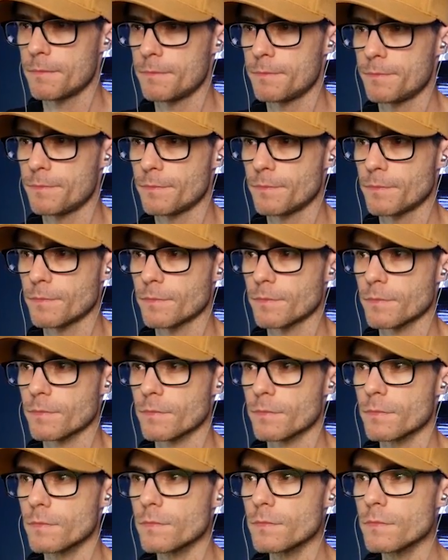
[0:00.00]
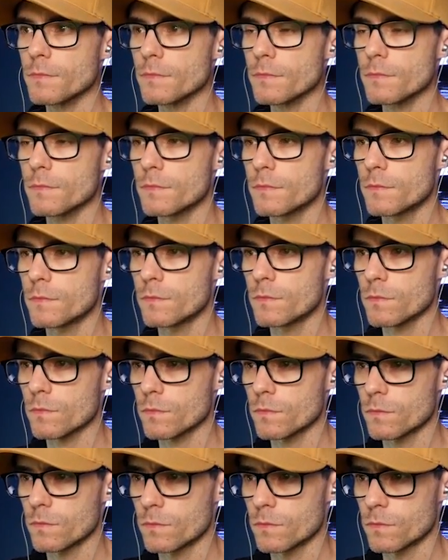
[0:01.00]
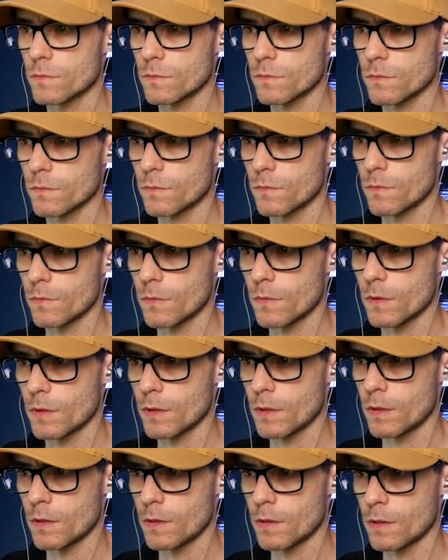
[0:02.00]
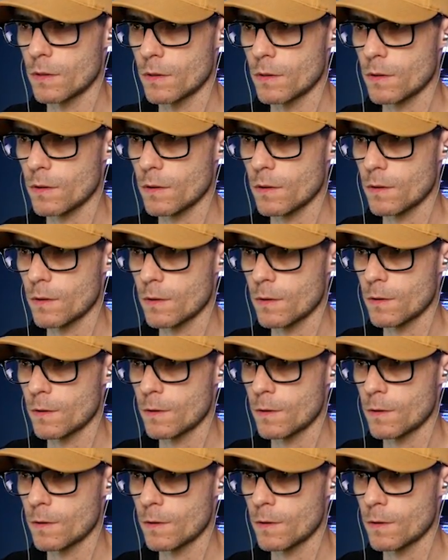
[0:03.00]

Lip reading: [no speech]